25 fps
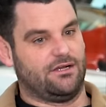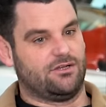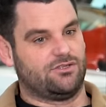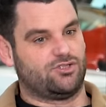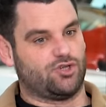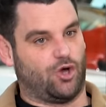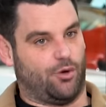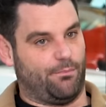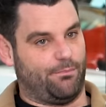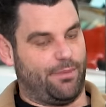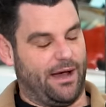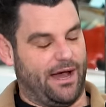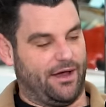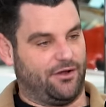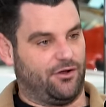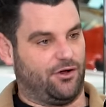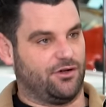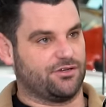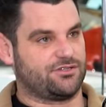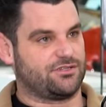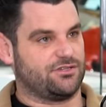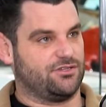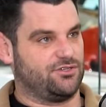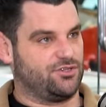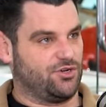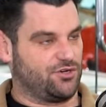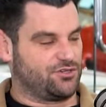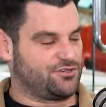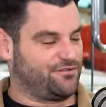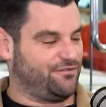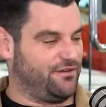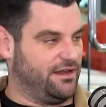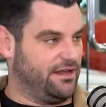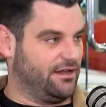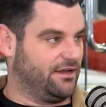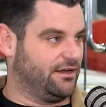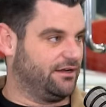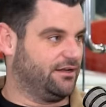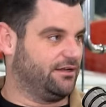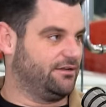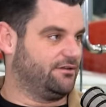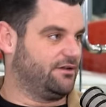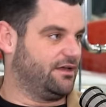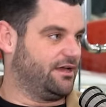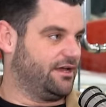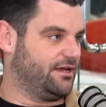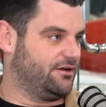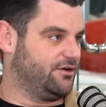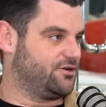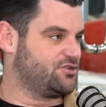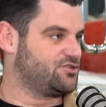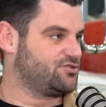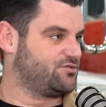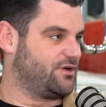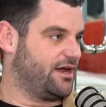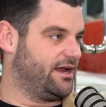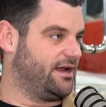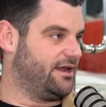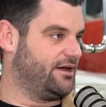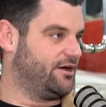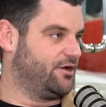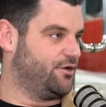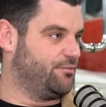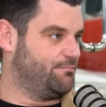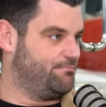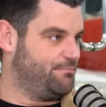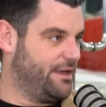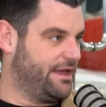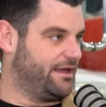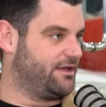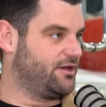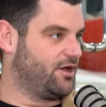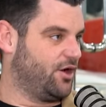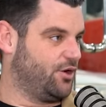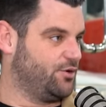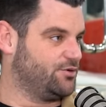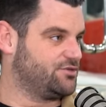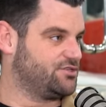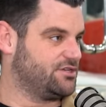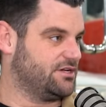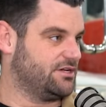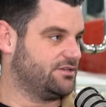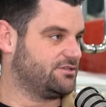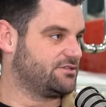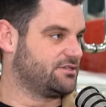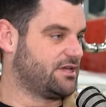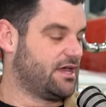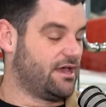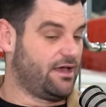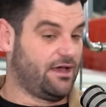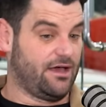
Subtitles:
Tom Panos and Josh Fegan in Australia, who are big coaches.